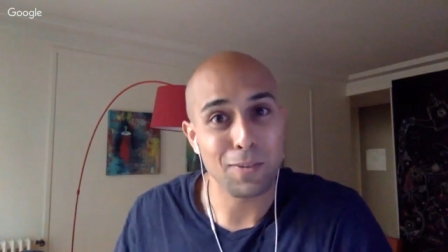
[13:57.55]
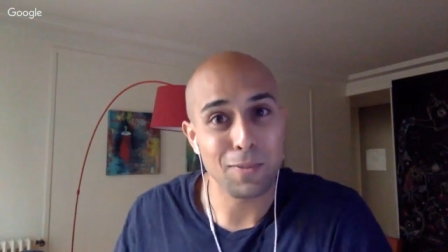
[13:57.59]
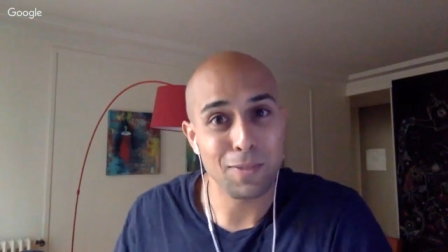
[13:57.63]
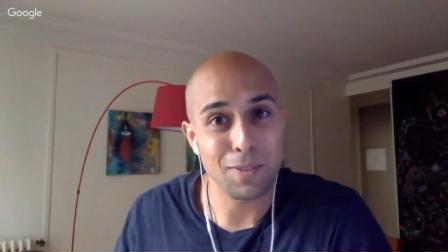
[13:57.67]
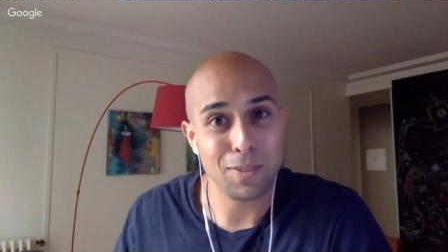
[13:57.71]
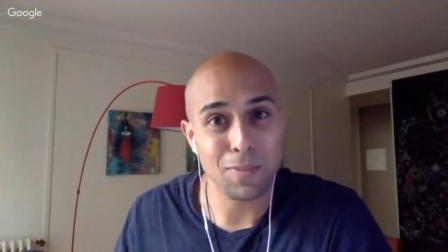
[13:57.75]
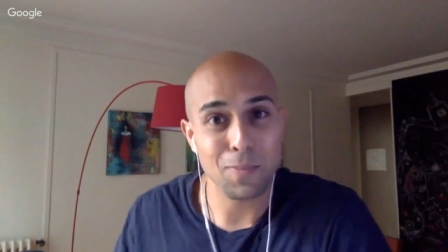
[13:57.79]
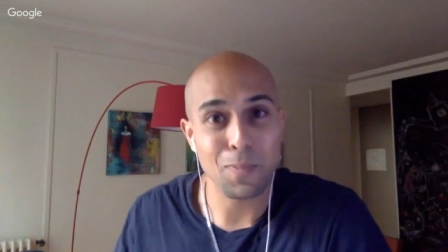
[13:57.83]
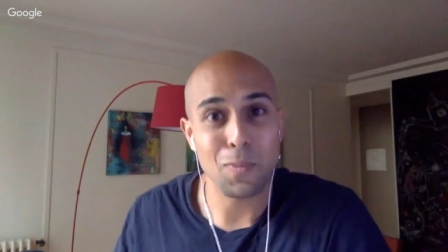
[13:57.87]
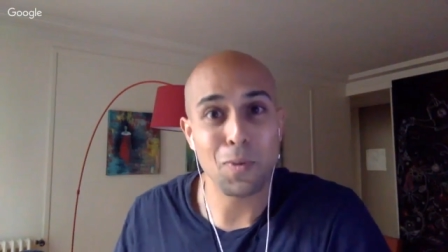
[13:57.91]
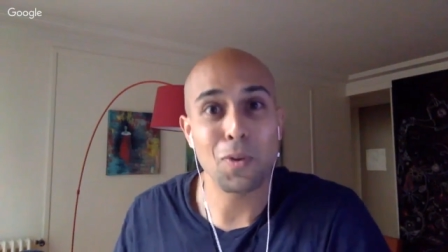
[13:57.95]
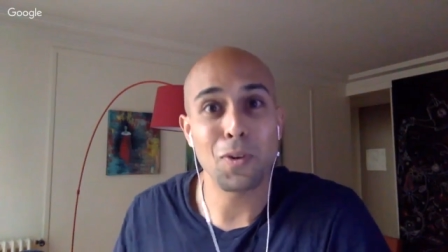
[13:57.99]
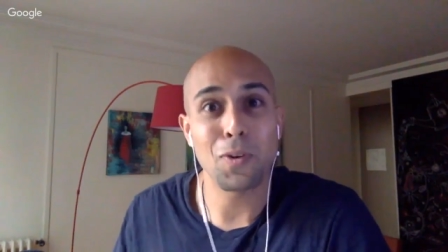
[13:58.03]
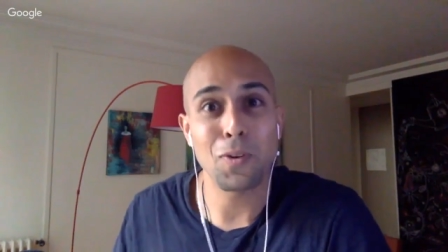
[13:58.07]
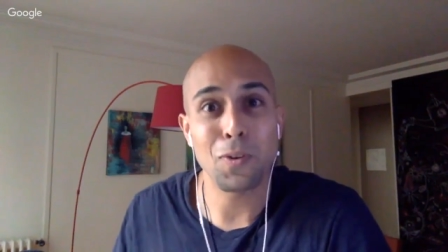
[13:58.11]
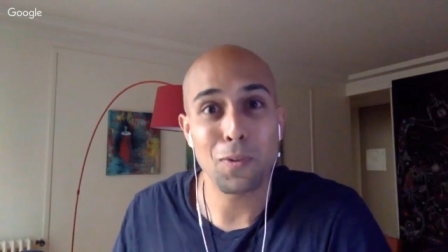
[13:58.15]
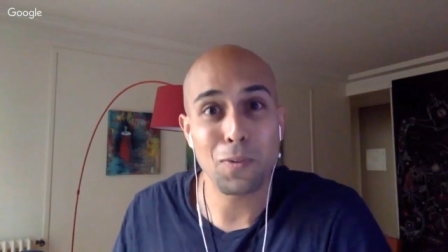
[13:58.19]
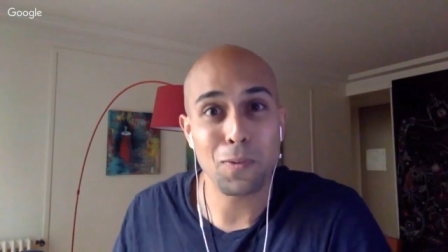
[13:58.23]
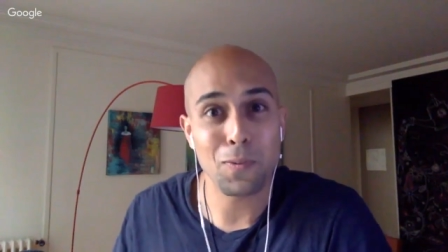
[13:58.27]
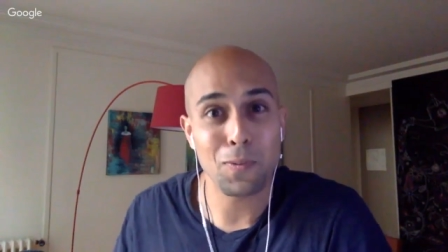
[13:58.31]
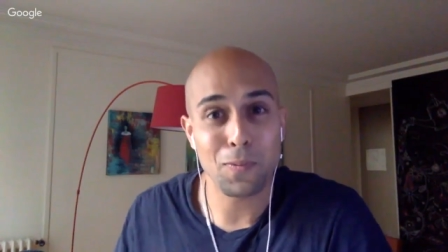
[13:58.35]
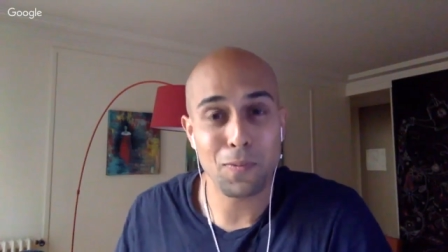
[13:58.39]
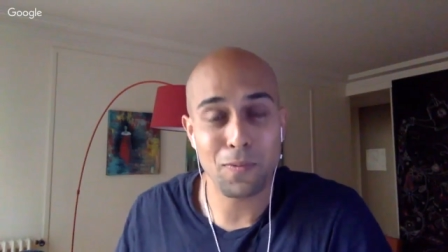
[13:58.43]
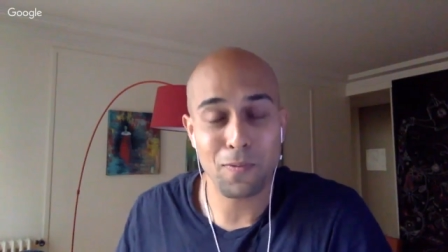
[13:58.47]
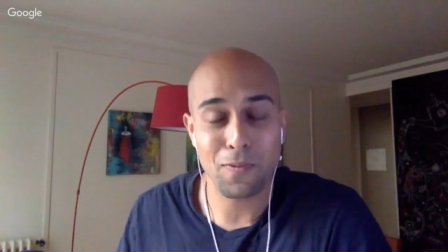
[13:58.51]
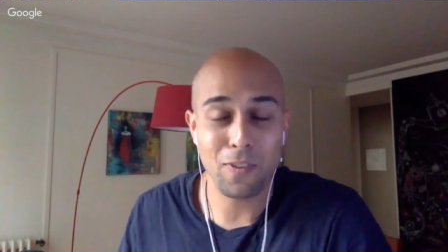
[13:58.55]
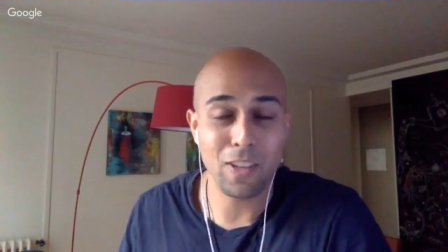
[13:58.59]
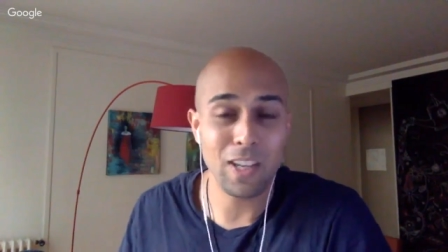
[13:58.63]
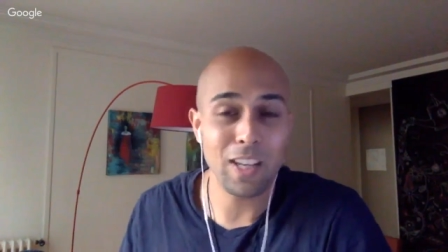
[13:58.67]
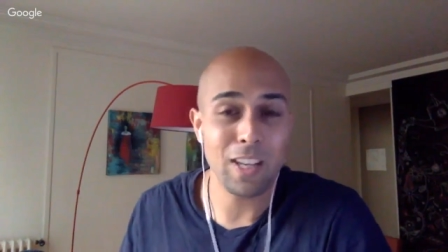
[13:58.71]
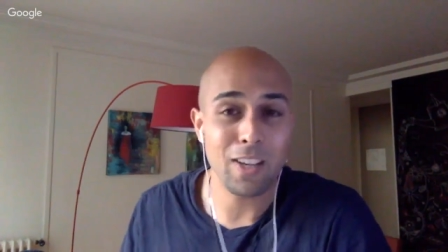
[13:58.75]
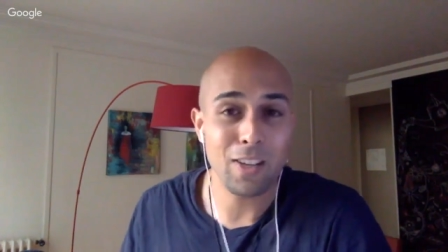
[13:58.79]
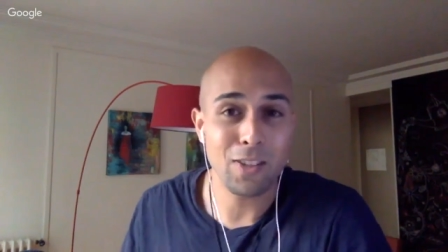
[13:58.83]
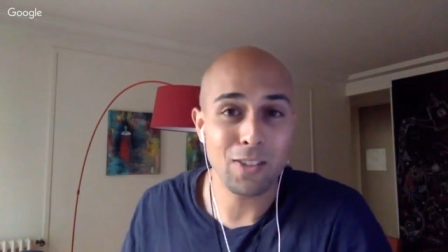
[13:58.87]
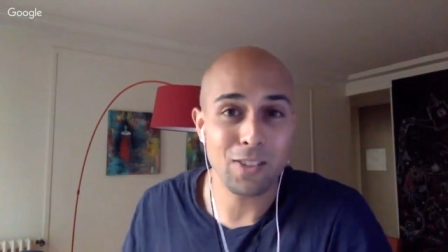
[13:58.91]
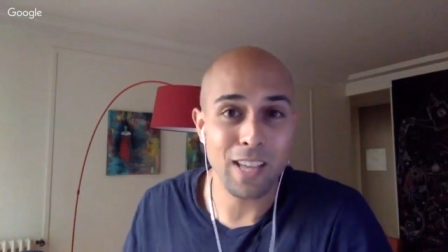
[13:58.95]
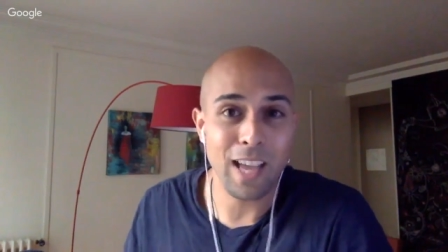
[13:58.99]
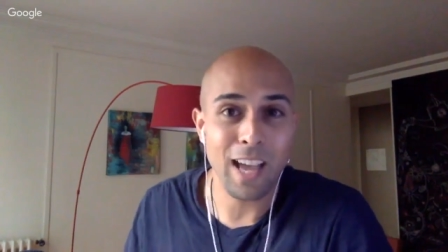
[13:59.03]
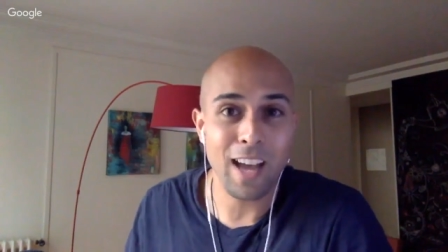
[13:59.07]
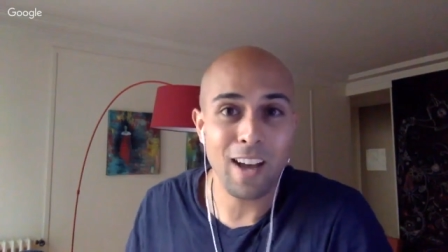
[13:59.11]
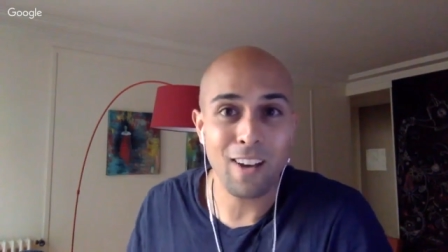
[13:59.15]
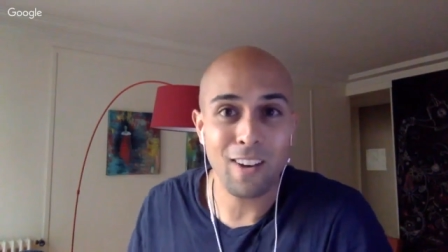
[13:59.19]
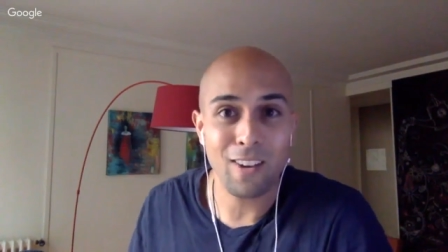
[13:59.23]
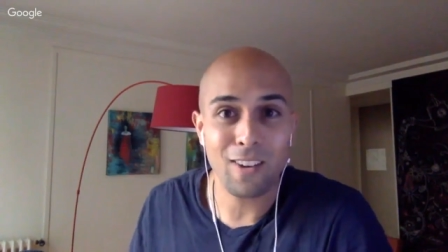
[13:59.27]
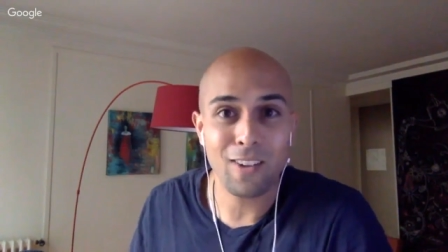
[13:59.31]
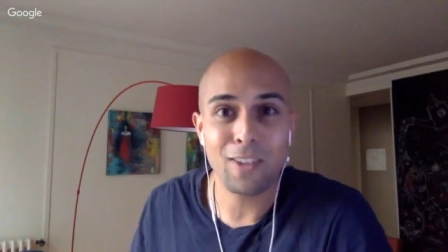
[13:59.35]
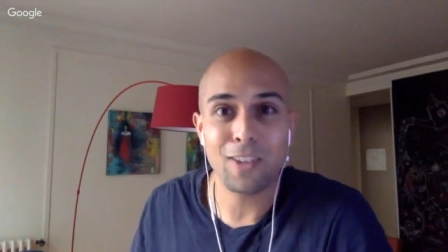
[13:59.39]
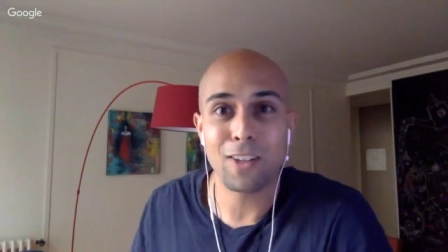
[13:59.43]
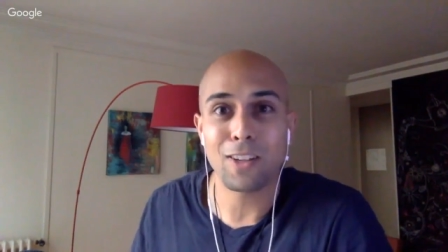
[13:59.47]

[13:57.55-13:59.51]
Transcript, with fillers: some more videos out.